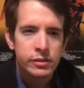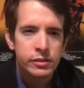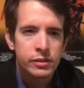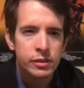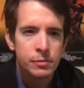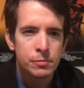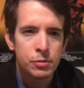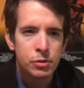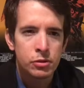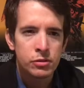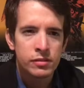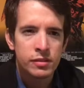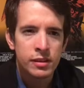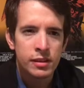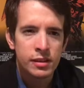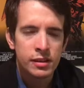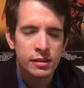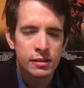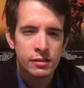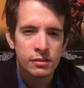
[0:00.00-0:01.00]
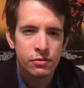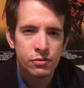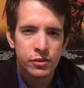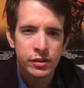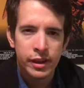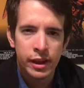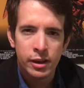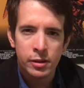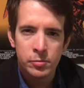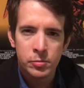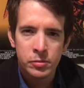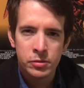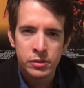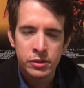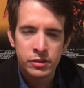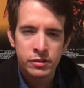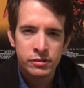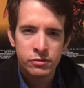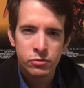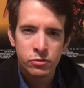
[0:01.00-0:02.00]
The music is forgettable.
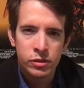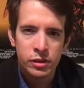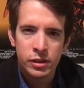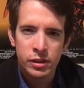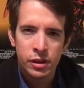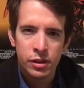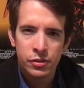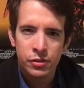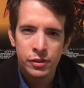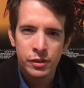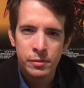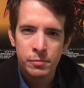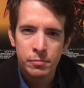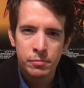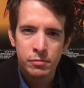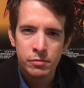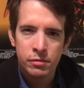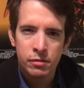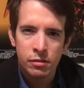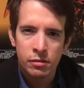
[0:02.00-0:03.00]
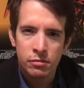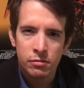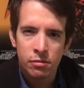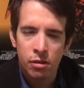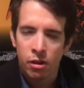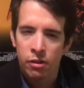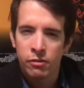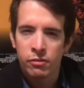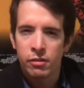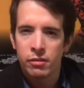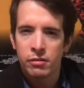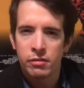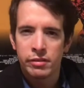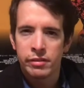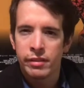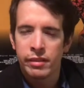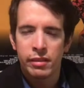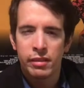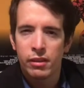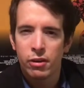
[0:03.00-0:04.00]
There's really nothing. Oh,
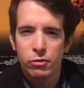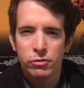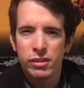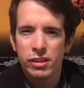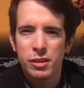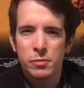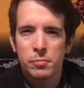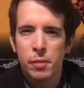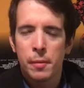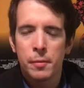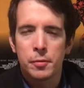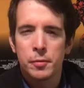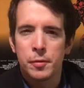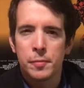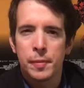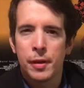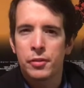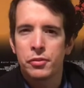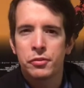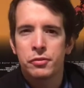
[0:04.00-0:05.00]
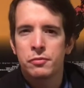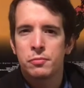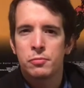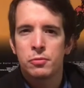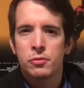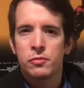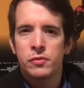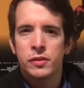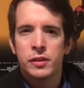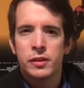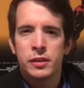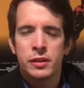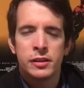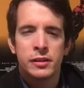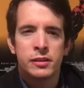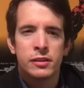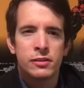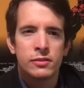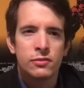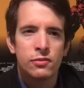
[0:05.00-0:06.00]
there was nothing memorable about this movie.
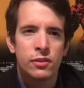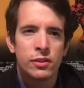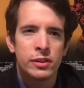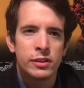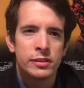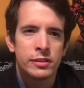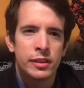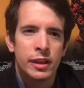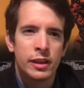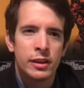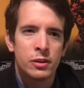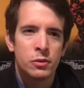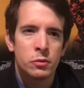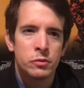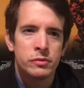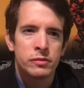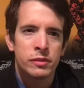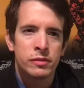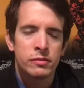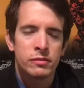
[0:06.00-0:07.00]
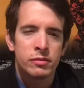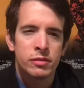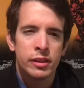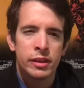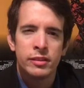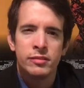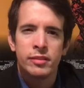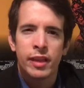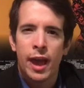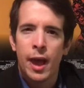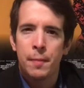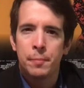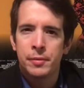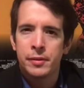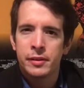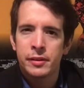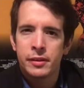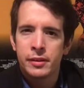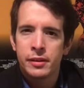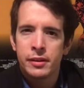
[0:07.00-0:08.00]
It just felt like that it was just things
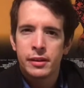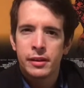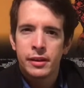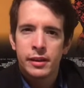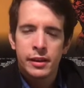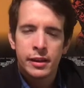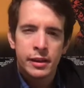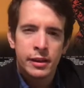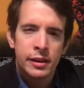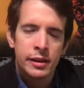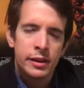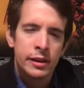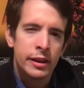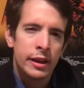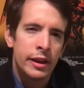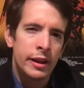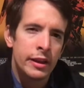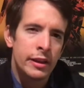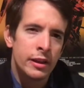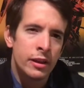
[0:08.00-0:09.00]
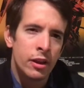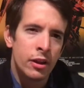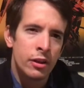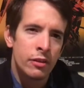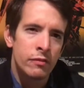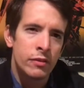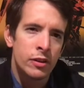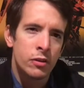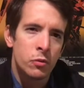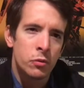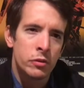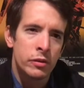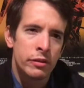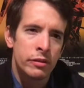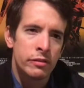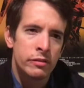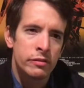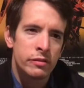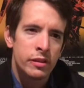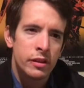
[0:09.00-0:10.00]
happened in it, and none of it
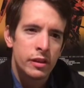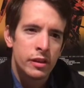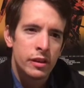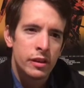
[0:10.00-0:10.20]
was